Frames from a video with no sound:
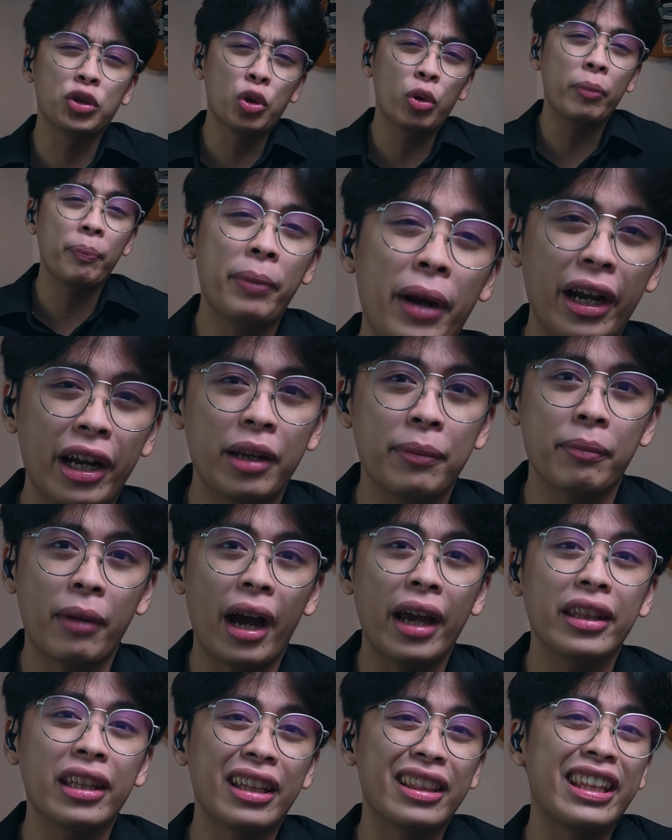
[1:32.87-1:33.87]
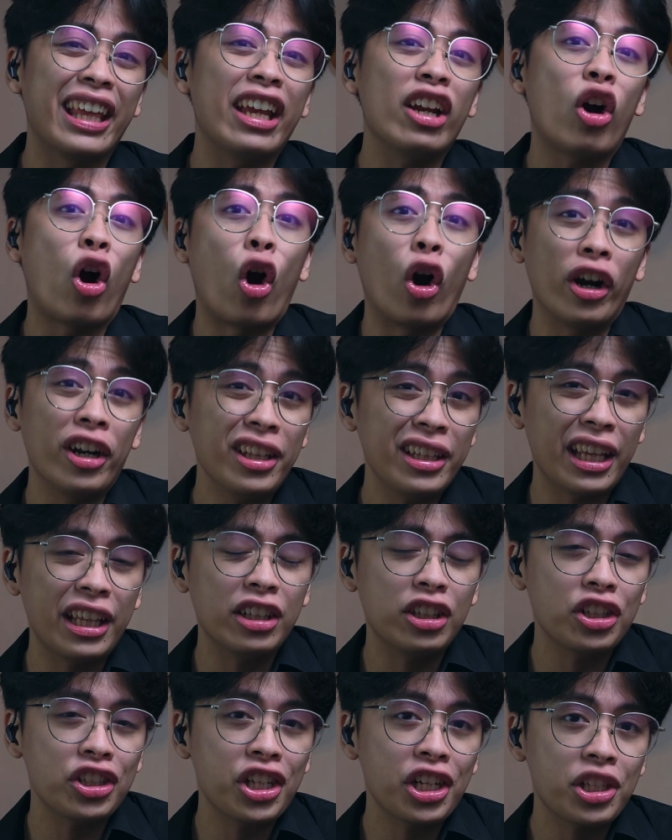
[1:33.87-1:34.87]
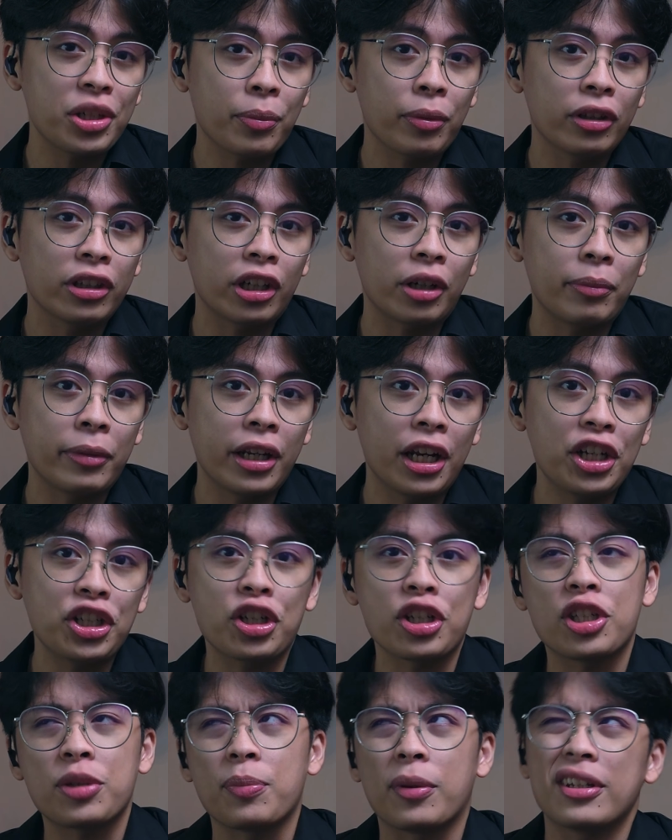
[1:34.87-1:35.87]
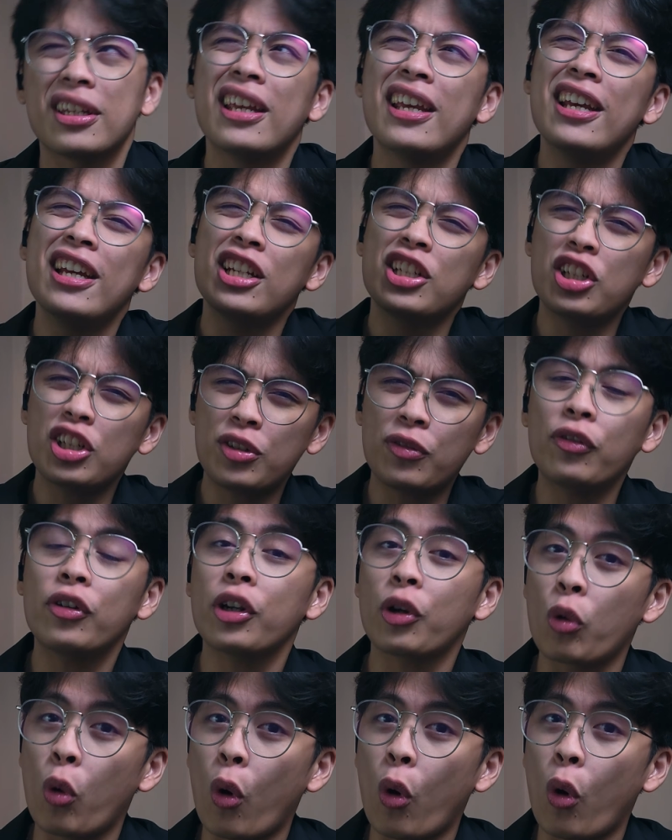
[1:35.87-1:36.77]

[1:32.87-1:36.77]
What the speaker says: do bear in mind that they aren't interchangeable terminations, but just for the